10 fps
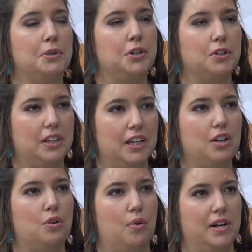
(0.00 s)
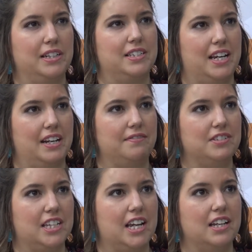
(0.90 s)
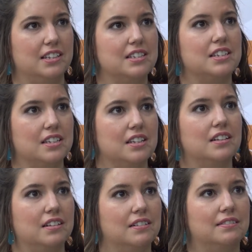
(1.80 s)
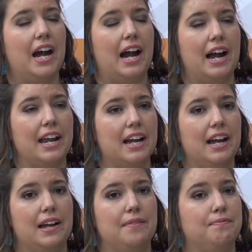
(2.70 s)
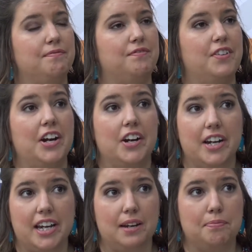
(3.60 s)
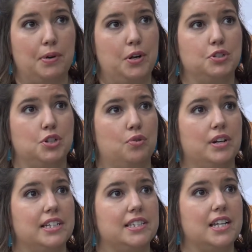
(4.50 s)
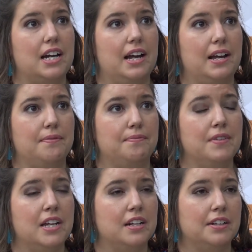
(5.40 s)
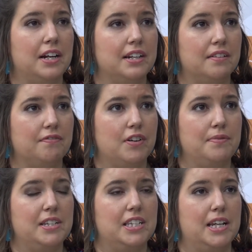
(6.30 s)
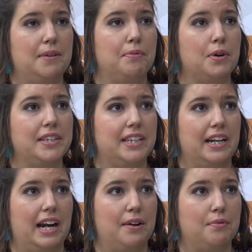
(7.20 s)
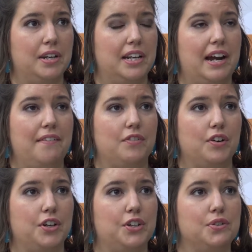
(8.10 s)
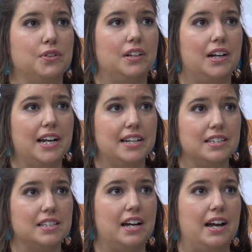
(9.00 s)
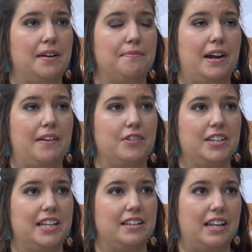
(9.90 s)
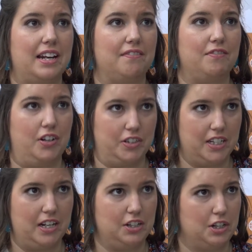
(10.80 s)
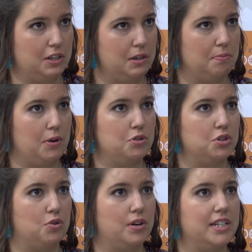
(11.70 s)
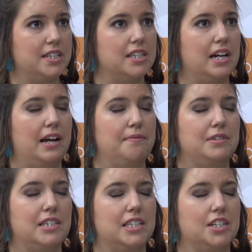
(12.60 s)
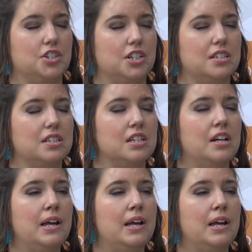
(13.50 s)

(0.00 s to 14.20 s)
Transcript: purely quantitative stance. I am very pro-choice, not from the standpoint that I would ever utilize everything that falls under the pro-choice decisions,